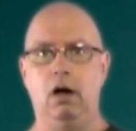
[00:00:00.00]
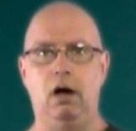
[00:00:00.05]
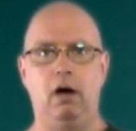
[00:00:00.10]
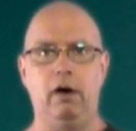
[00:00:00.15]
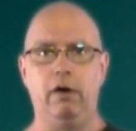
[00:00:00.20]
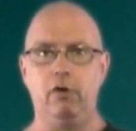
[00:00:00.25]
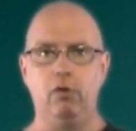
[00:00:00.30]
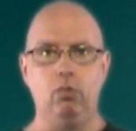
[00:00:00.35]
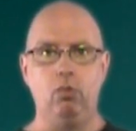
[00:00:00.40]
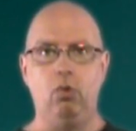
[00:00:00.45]

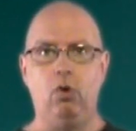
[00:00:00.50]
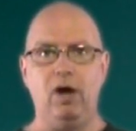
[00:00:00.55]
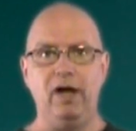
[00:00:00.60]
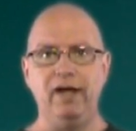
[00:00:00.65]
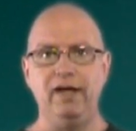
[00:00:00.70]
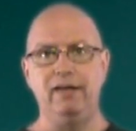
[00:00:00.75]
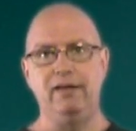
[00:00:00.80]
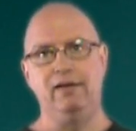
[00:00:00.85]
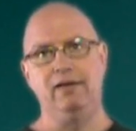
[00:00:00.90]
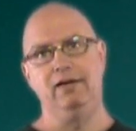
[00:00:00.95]
our
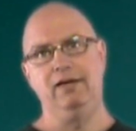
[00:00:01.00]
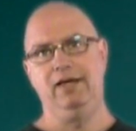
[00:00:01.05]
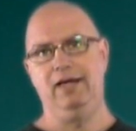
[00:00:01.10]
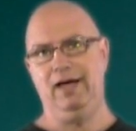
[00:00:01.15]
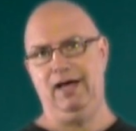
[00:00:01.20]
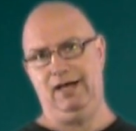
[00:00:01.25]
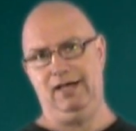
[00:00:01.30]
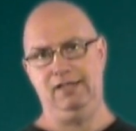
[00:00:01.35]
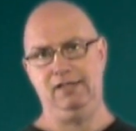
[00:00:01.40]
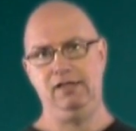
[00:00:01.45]
white
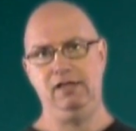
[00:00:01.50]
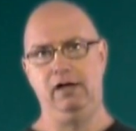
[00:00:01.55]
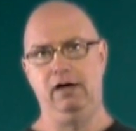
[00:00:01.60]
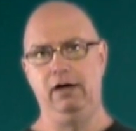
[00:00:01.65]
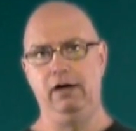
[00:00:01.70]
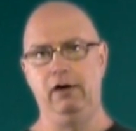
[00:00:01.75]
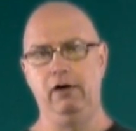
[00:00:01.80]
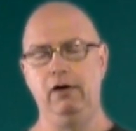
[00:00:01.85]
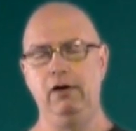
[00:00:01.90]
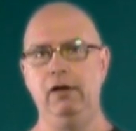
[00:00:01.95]
cast
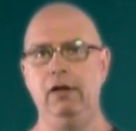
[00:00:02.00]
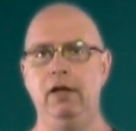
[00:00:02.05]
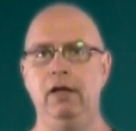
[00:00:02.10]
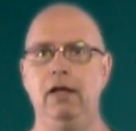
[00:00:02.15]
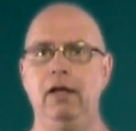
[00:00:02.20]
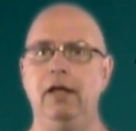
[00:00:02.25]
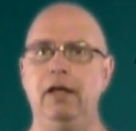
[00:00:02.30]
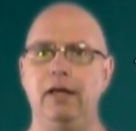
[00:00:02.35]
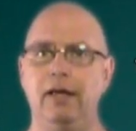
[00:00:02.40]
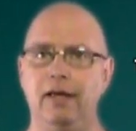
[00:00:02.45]
iron
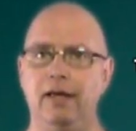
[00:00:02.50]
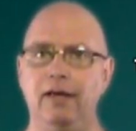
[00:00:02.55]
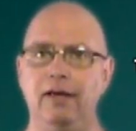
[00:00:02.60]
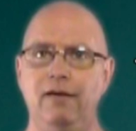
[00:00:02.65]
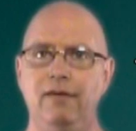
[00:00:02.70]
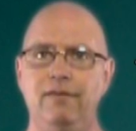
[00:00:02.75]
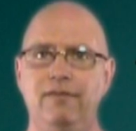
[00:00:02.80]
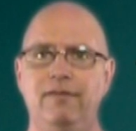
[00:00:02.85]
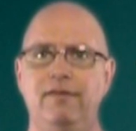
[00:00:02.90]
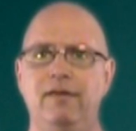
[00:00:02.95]

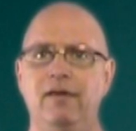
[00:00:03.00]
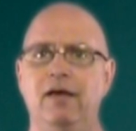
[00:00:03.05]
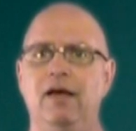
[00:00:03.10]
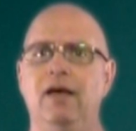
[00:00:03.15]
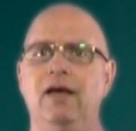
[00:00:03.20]
is